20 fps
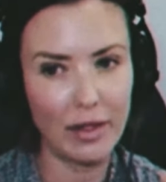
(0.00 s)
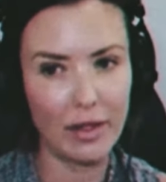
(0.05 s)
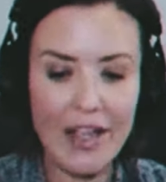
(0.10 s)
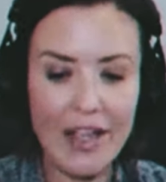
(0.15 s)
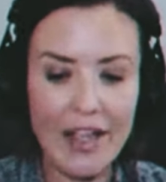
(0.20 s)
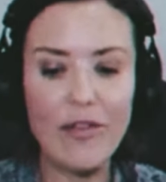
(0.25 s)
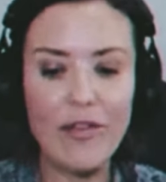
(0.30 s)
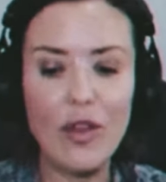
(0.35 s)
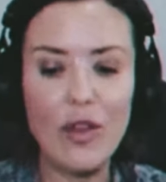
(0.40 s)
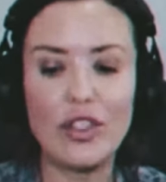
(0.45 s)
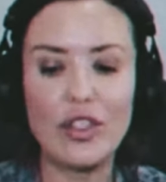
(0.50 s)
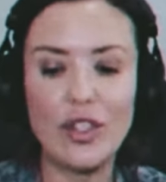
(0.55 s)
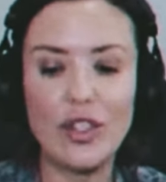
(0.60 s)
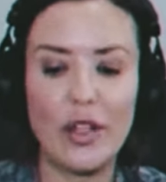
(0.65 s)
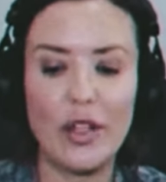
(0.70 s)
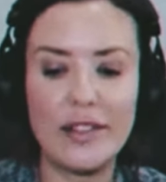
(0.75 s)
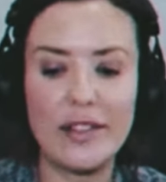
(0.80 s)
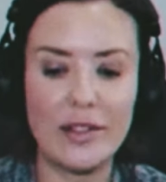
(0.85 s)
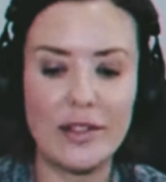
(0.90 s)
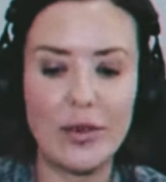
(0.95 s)
If your
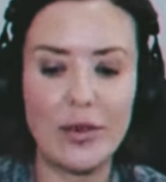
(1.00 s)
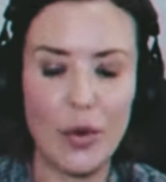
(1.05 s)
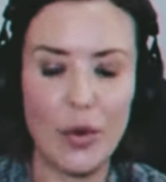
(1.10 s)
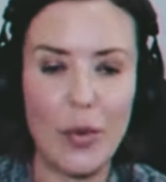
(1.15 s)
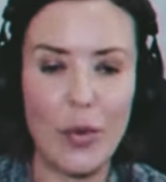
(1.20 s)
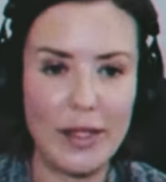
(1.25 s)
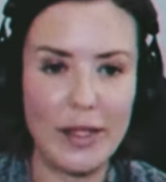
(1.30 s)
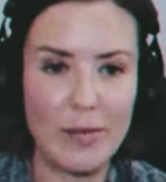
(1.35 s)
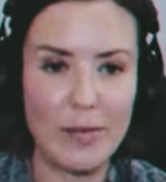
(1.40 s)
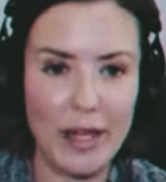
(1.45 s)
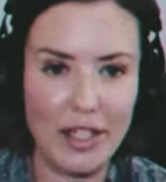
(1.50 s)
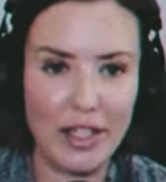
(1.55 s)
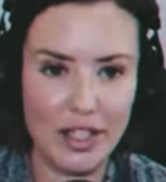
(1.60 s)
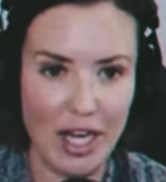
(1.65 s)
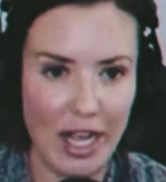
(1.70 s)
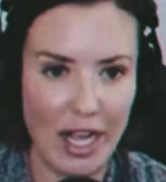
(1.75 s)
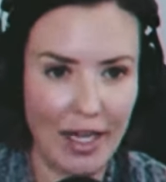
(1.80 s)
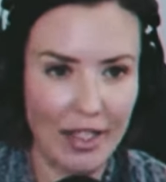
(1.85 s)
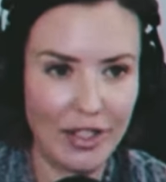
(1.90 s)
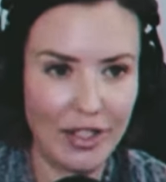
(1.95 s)
choices are always being
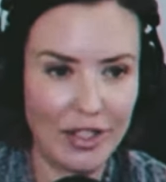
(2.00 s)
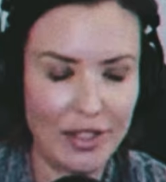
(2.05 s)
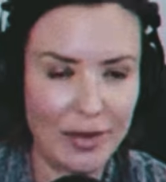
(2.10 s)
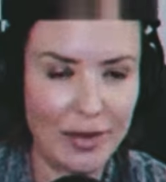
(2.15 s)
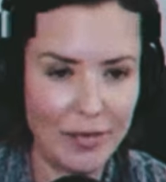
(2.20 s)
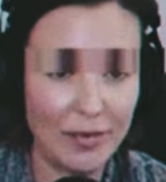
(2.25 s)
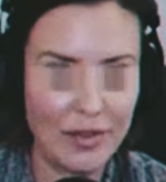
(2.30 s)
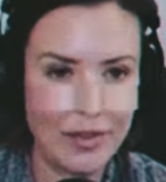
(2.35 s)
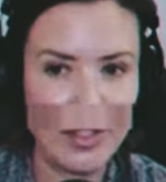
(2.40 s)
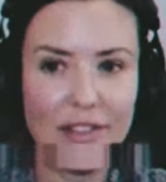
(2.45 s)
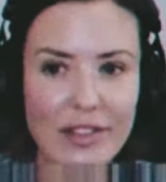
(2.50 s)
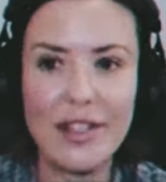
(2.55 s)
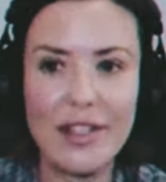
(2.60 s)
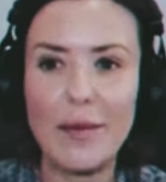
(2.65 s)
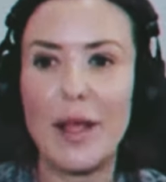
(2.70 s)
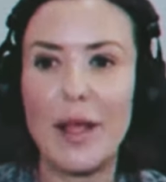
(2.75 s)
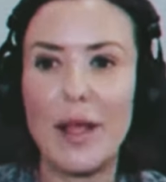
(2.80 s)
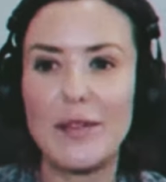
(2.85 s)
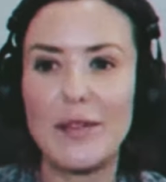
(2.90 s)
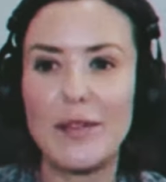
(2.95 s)
challenged. So
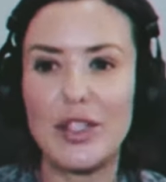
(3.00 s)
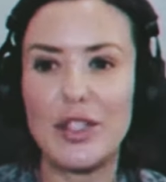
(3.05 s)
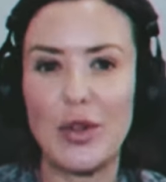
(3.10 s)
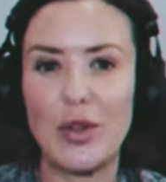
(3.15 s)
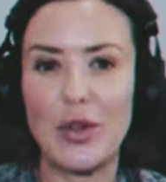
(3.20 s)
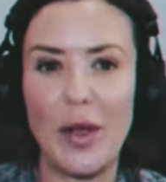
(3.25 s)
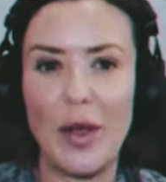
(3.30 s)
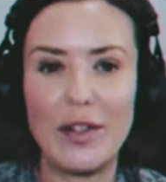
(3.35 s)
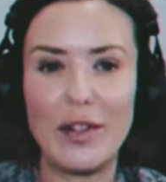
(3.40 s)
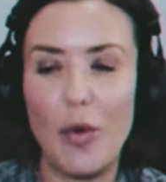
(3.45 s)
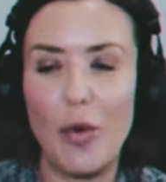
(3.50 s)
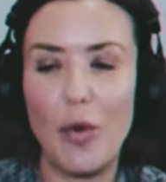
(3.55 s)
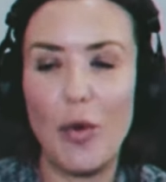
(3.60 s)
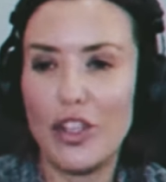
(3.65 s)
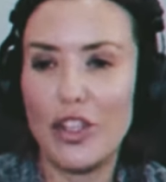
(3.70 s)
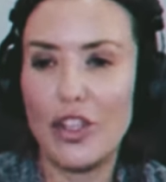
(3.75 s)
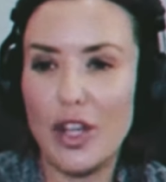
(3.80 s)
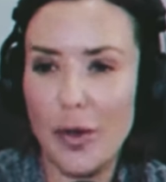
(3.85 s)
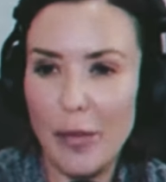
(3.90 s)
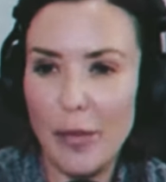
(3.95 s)
sometimes you should always
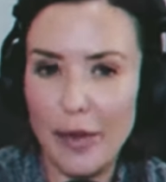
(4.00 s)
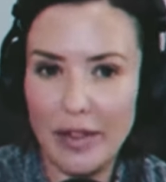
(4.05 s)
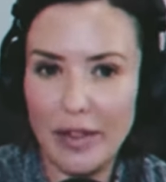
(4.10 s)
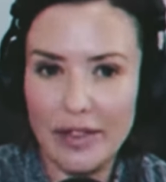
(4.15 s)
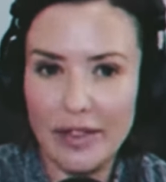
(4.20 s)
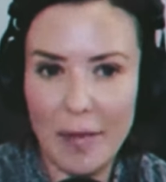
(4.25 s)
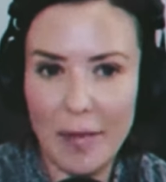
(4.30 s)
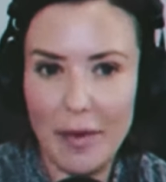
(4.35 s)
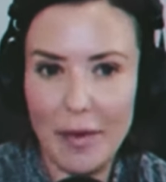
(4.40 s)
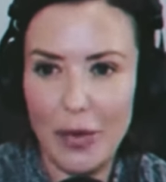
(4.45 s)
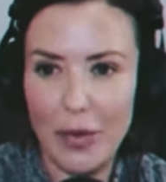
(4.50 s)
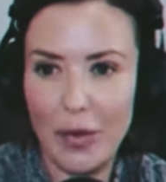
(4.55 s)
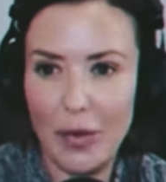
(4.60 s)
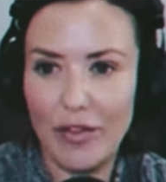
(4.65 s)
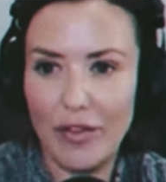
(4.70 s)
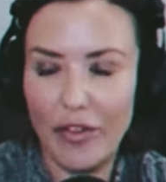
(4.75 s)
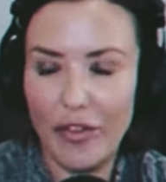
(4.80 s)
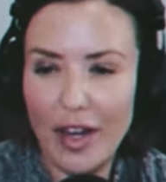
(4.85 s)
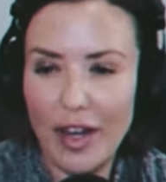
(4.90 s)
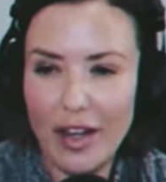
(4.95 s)
workshop something with
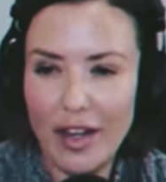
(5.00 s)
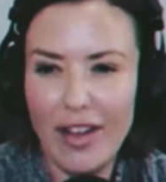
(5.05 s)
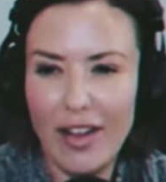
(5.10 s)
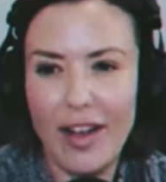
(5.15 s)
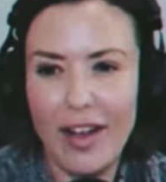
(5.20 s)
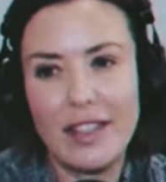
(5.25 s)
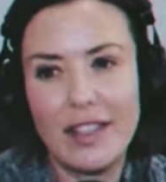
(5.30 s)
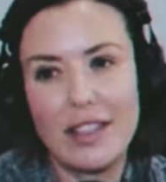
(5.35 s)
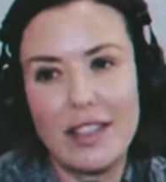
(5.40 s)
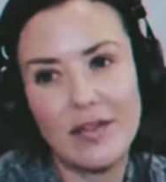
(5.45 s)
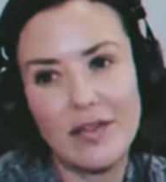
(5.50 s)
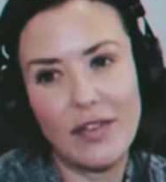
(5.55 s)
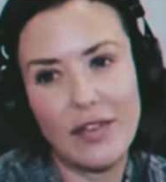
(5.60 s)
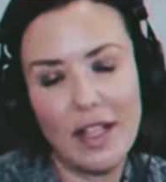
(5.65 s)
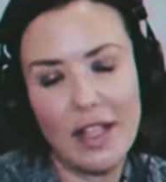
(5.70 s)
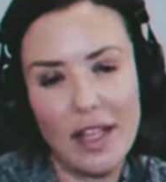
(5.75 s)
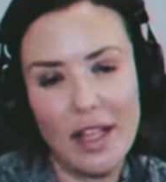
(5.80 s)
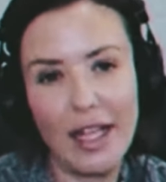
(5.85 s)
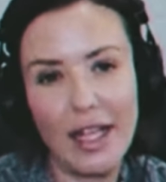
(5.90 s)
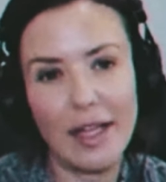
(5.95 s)
a friend and go, I just
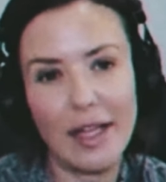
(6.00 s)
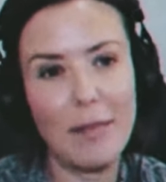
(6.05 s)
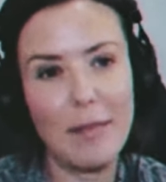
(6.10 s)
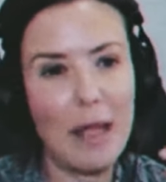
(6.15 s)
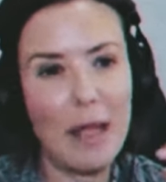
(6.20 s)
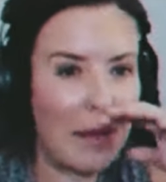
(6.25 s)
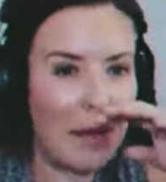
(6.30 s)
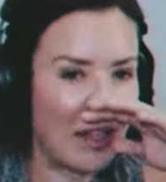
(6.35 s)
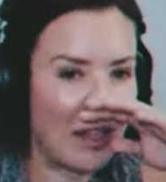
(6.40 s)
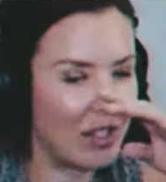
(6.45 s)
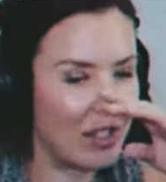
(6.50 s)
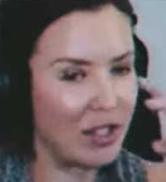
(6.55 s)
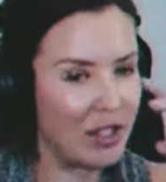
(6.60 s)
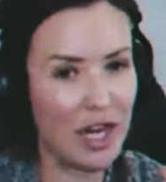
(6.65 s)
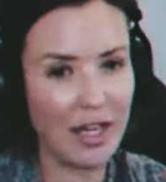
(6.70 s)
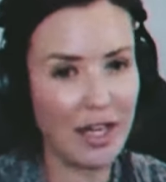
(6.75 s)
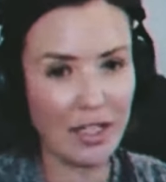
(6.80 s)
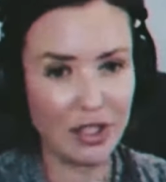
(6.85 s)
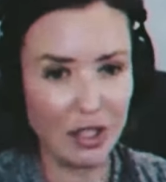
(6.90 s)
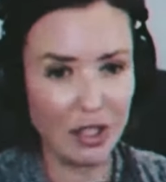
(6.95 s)
feel like maybe I should
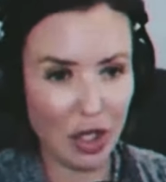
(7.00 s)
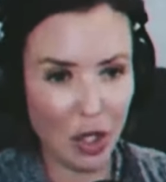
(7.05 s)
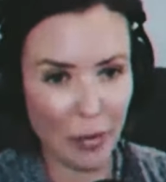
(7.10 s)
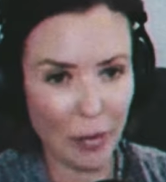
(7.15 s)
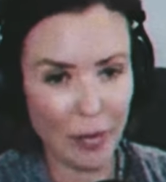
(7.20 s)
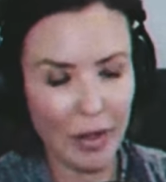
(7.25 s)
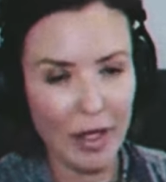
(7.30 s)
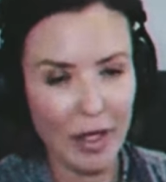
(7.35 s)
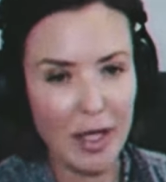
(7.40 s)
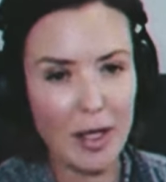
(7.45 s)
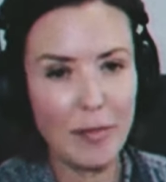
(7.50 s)
change job.